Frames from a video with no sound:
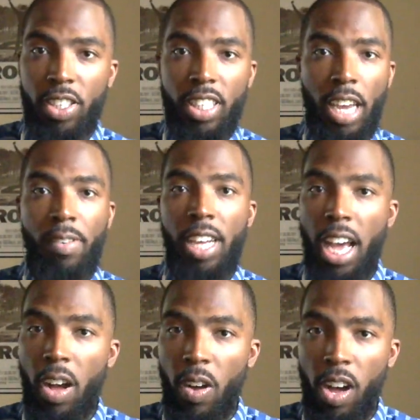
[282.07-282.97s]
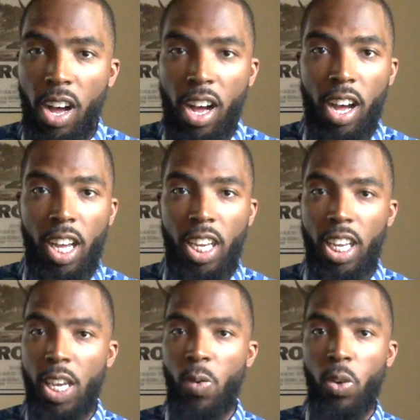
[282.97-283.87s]
David Dow,
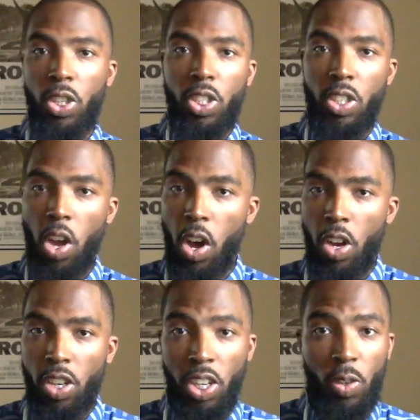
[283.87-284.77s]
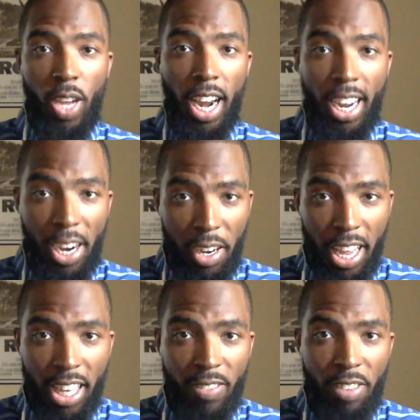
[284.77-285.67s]
he was on the United
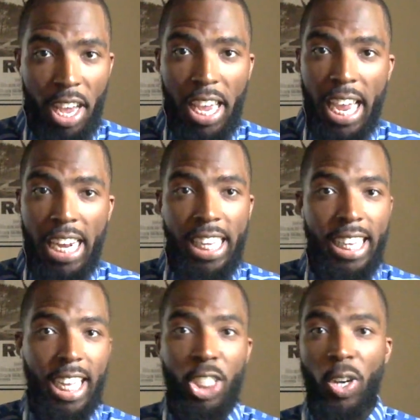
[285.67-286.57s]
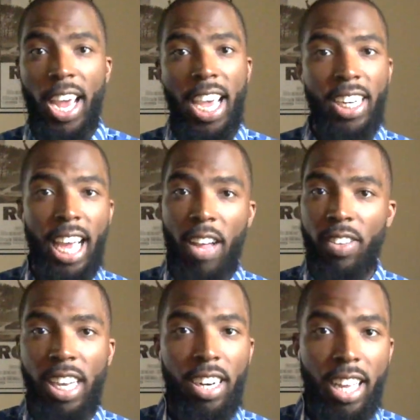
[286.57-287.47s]
Airlines flight and he got dragged out of
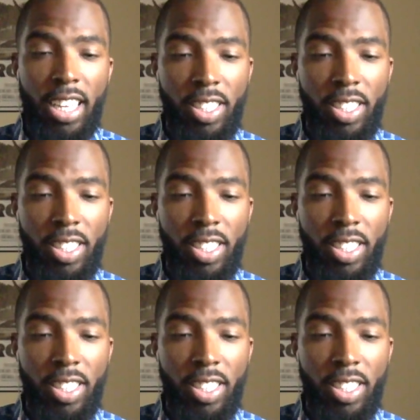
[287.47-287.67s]
the airline.